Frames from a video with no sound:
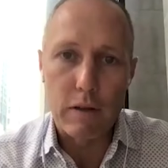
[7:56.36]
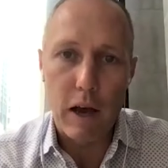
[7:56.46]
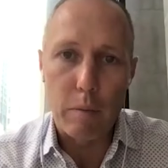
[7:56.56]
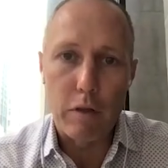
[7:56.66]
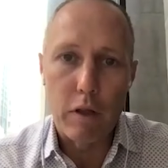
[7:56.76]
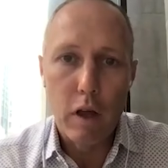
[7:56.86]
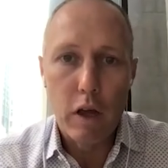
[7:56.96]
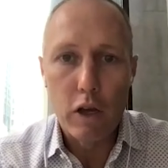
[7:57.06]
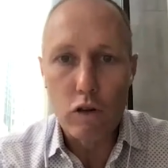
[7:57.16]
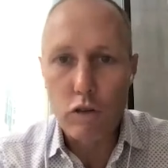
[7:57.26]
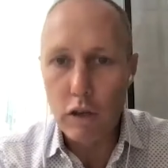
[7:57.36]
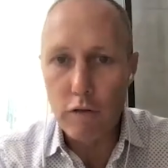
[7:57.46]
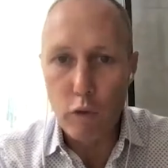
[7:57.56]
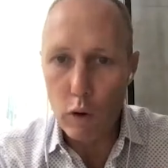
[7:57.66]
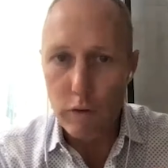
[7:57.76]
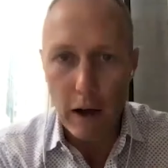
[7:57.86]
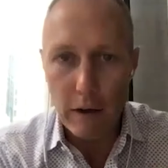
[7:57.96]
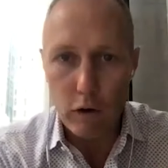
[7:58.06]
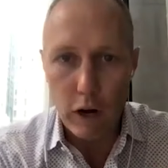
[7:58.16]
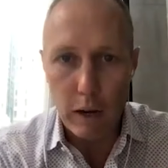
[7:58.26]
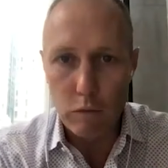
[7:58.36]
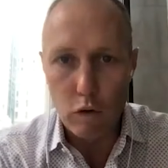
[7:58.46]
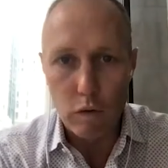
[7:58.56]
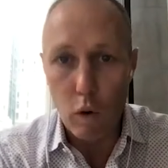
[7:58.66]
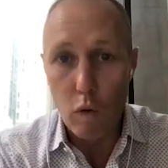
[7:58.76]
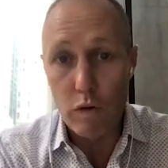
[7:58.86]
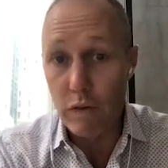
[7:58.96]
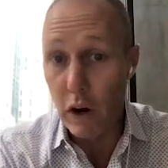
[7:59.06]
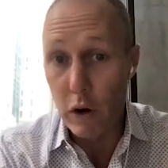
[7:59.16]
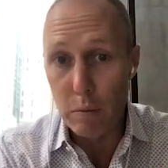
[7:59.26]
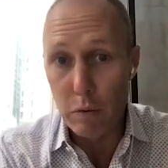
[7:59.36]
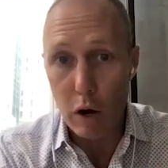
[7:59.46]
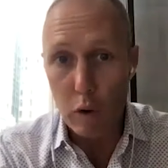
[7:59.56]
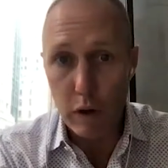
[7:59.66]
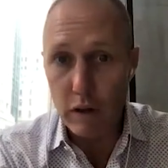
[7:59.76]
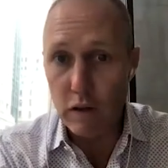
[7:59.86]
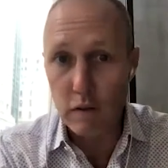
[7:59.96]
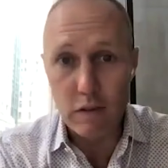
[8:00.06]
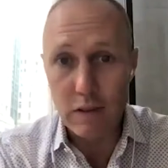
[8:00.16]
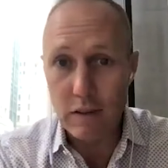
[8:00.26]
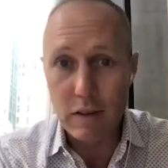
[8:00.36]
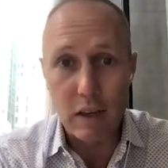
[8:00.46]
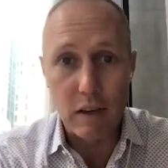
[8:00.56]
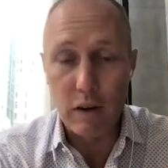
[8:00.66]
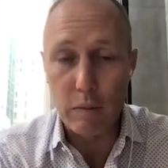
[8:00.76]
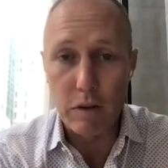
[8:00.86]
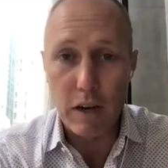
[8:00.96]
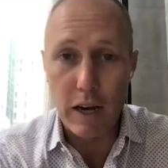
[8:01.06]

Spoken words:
at depth, you're seeing 4 to 5 grams over very broad widths of 60, even up to